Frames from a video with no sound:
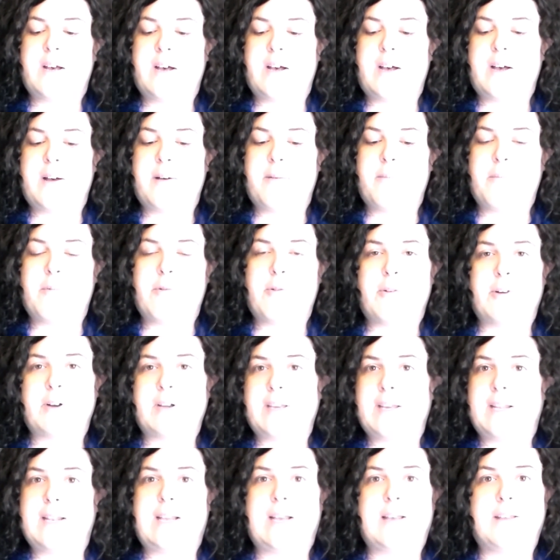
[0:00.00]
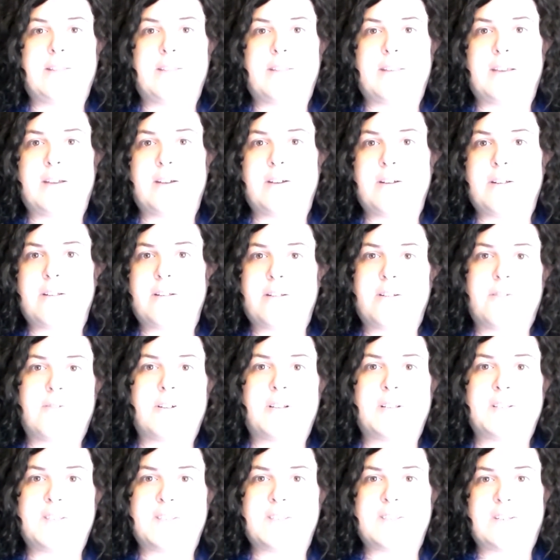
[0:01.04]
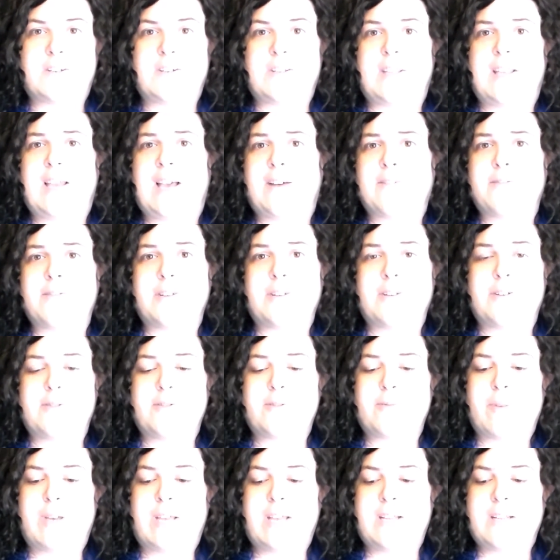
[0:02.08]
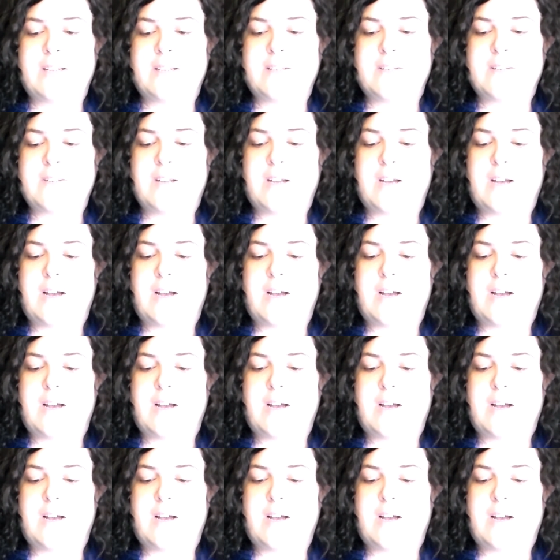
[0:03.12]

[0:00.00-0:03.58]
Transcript: um, or get healthier. You don't necessarily have to lose weight.